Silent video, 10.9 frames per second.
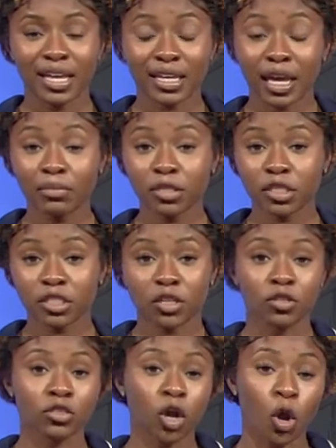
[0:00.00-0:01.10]
came to
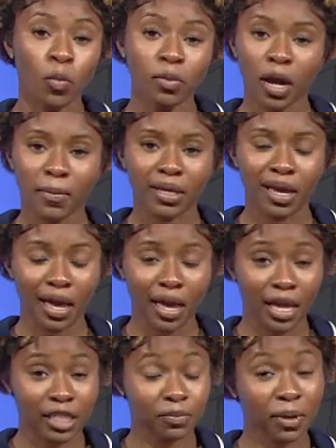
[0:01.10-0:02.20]
Southern's homecoming
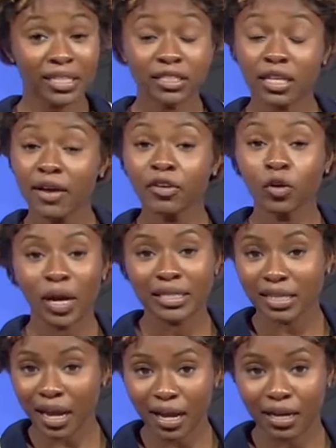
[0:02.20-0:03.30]
expecting to have a great
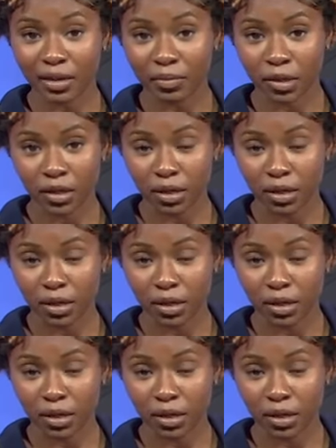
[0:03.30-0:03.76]
time,